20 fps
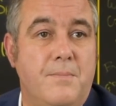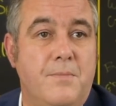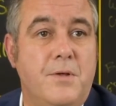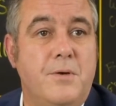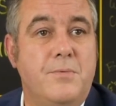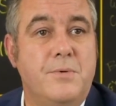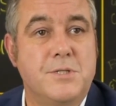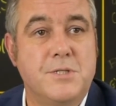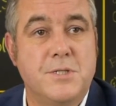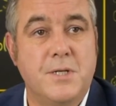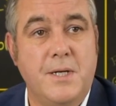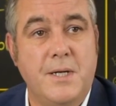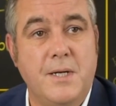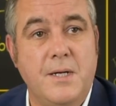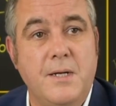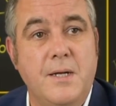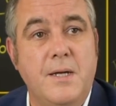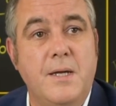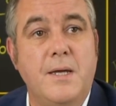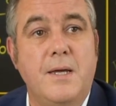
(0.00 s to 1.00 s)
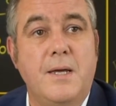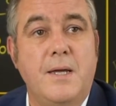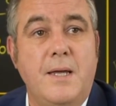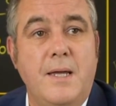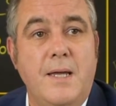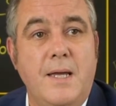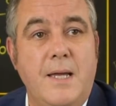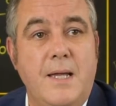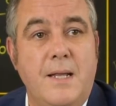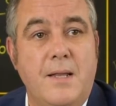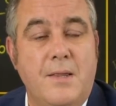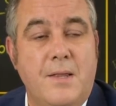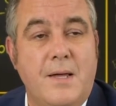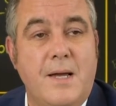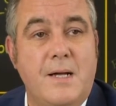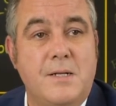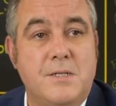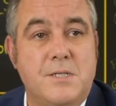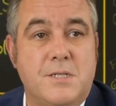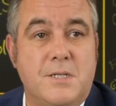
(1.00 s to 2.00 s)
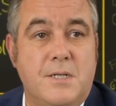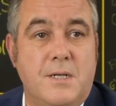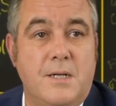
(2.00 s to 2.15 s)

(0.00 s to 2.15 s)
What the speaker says: that we're seeing, in that